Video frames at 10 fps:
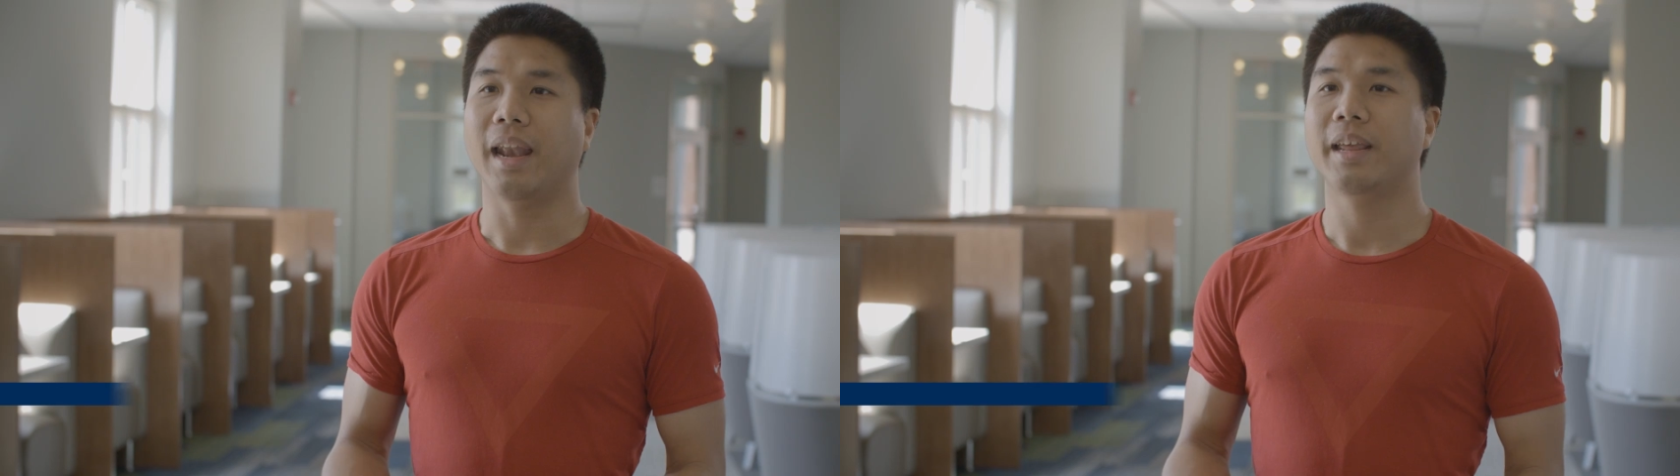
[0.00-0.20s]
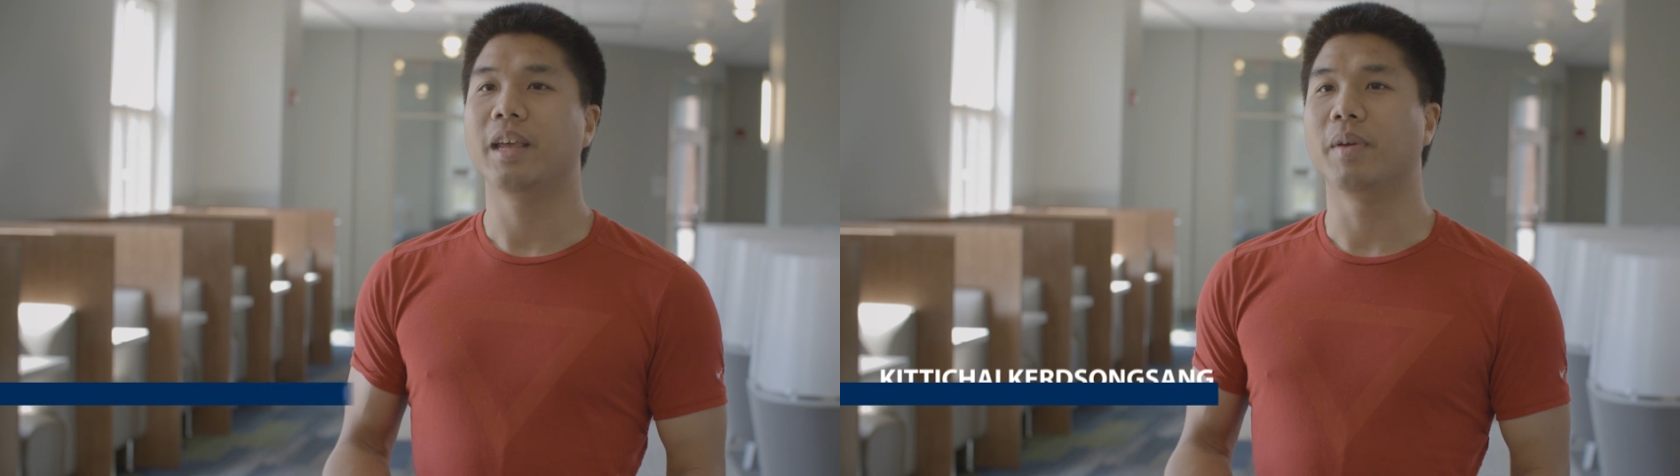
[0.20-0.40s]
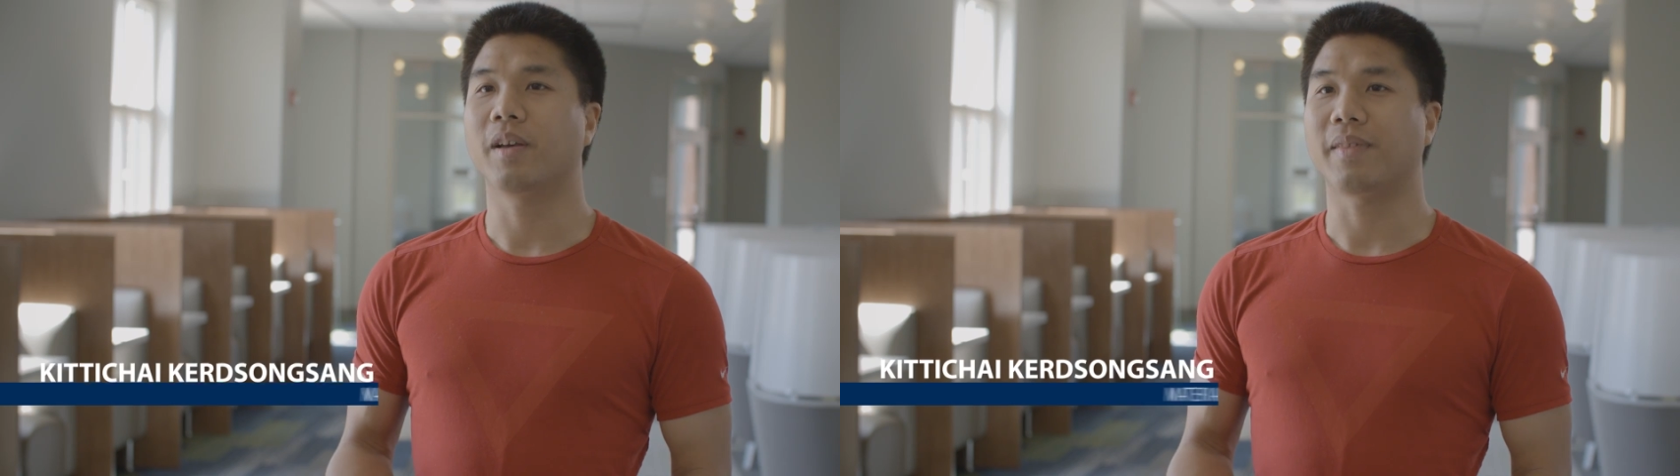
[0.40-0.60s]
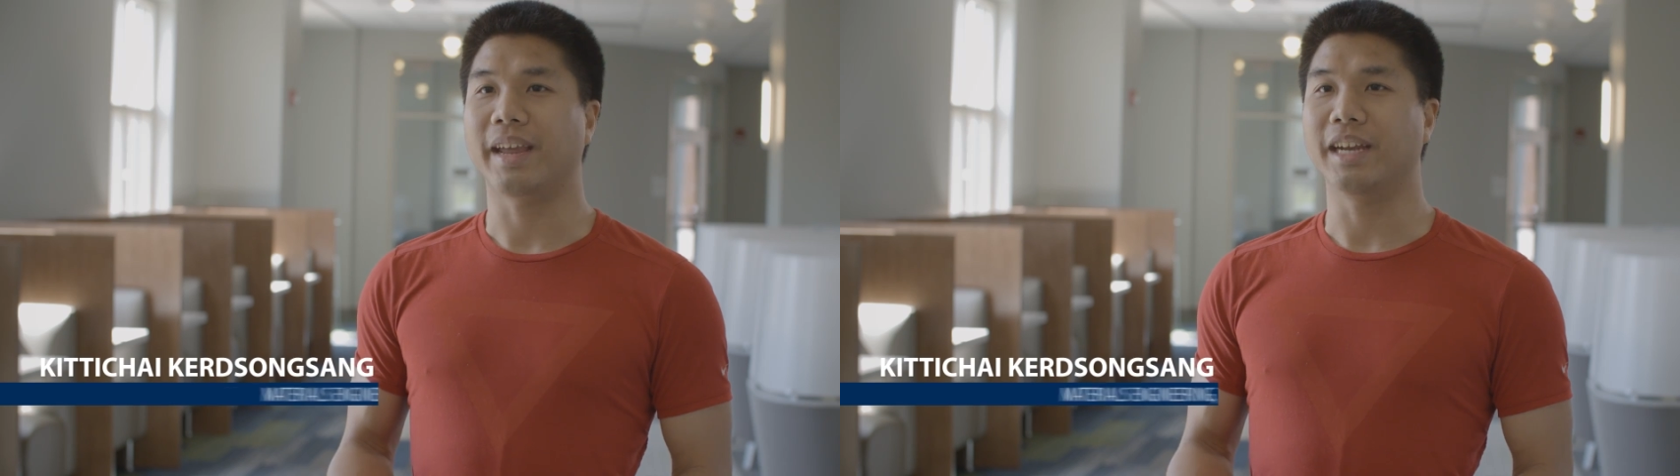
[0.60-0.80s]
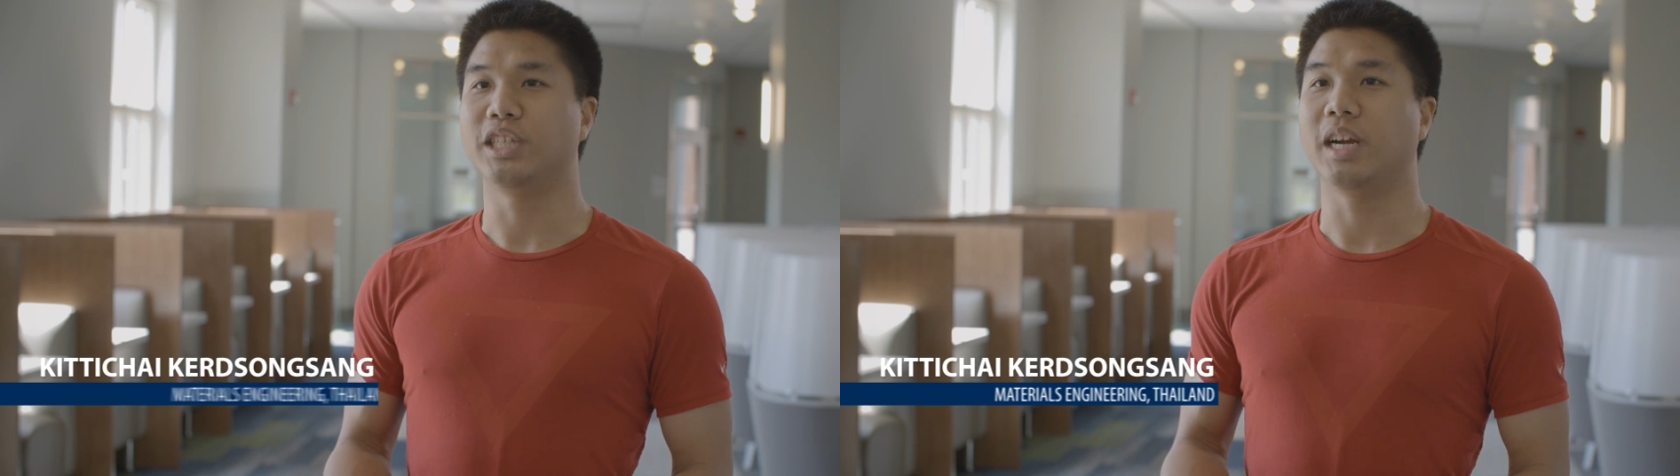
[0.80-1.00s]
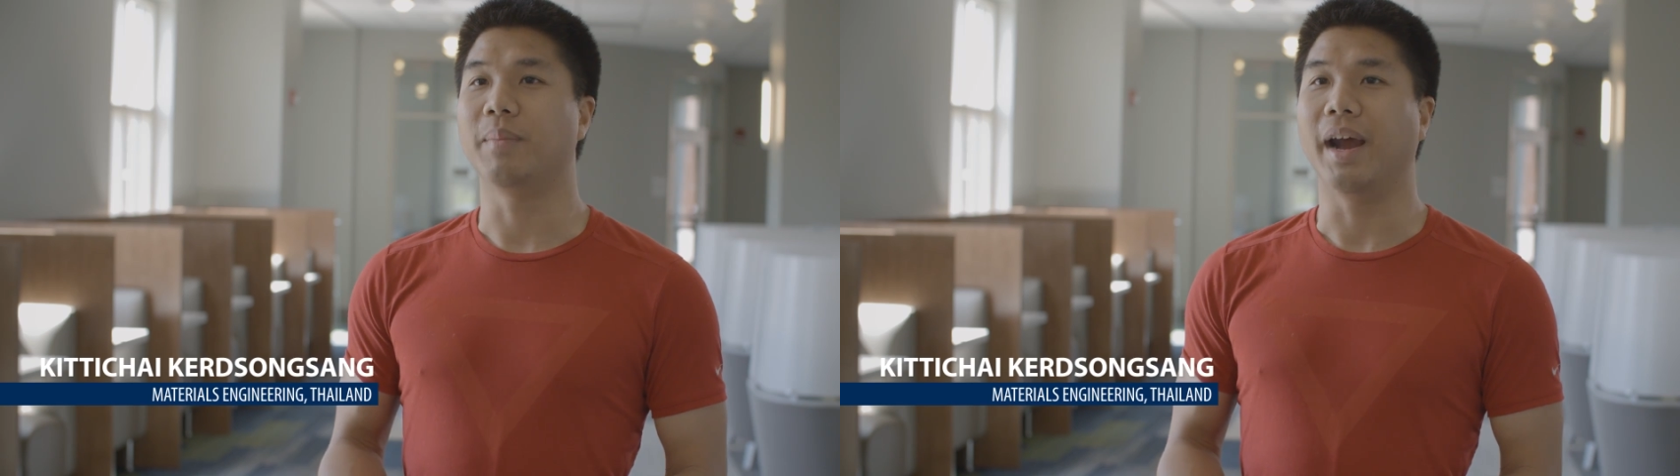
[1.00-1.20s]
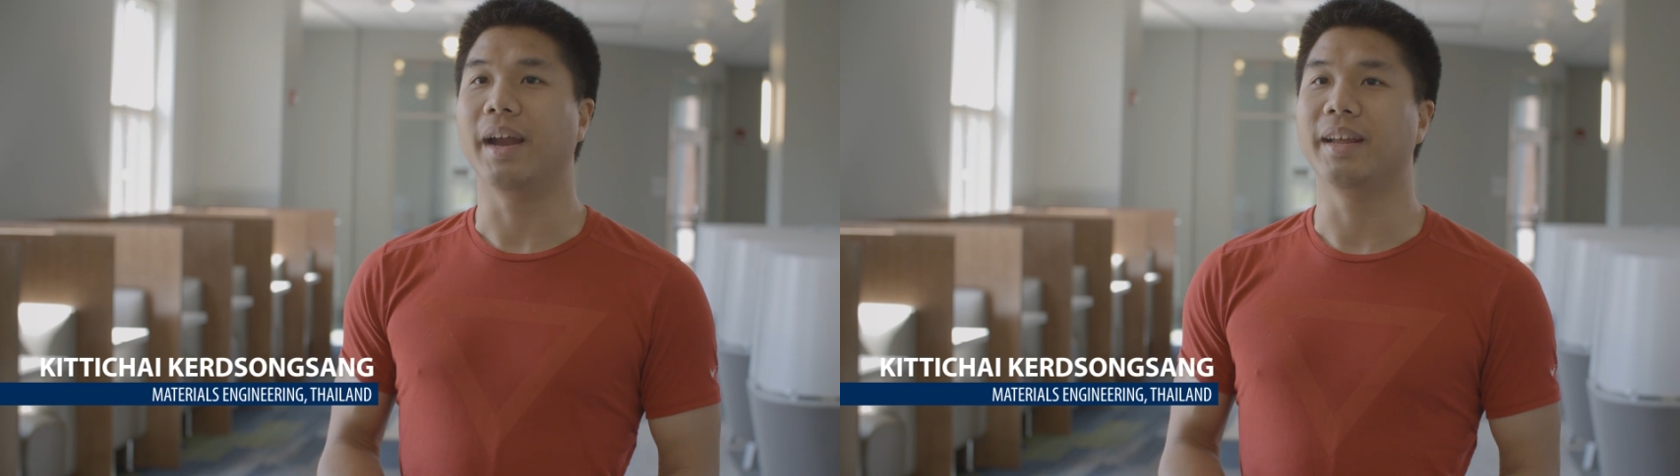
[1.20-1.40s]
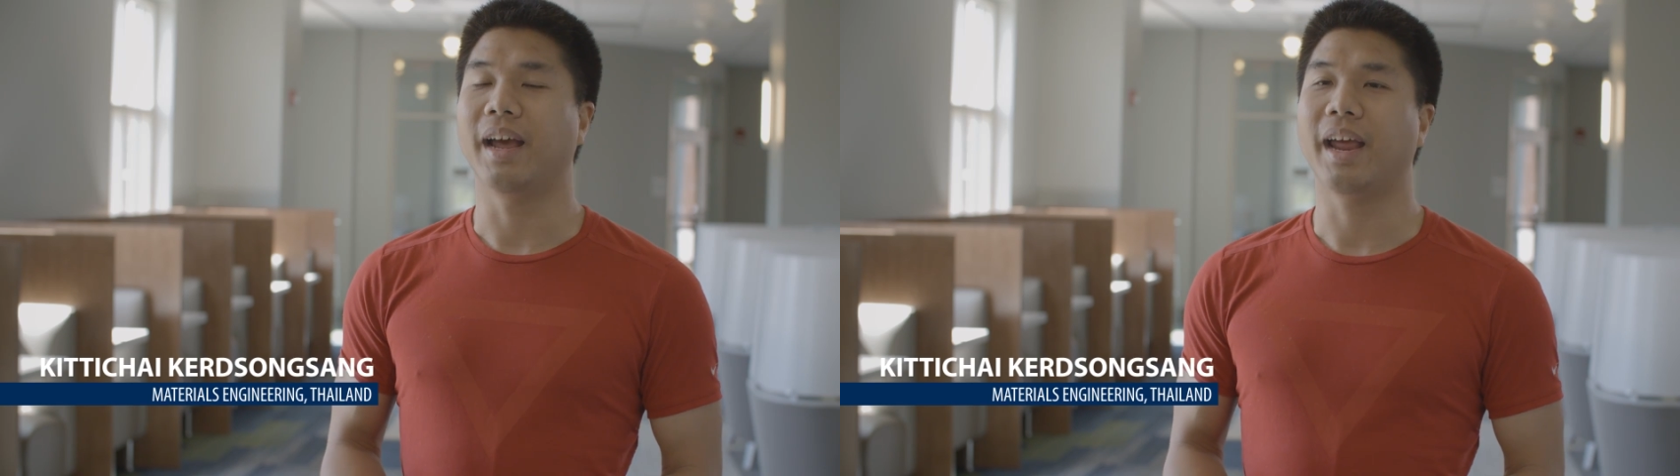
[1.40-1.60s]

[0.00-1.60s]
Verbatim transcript: like here because I can share my idea.